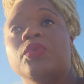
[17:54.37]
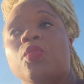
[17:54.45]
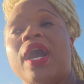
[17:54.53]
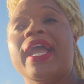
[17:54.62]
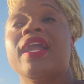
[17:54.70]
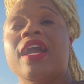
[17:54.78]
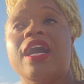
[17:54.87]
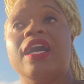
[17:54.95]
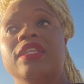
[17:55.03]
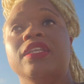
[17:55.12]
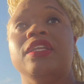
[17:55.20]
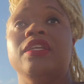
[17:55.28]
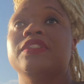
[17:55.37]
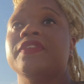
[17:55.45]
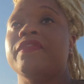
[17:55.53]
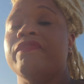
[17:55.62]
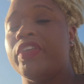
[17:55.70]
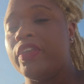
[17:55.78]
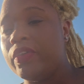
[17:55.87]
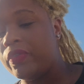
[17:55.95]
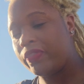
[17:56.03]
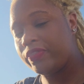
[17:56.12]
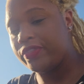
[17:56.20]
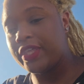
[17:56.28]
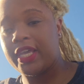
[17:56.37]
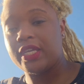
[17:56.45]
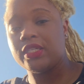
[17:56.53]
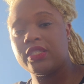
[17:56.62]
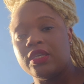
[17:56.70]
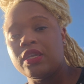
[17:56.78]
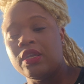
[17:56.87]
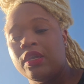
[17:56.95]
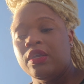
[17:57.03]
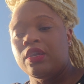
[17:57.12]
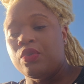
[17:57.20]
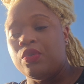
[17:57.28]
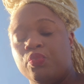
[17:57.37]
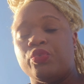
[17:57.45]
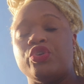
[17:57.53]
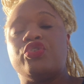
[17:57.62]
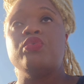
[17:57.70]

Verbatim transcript: white colleagues feel that when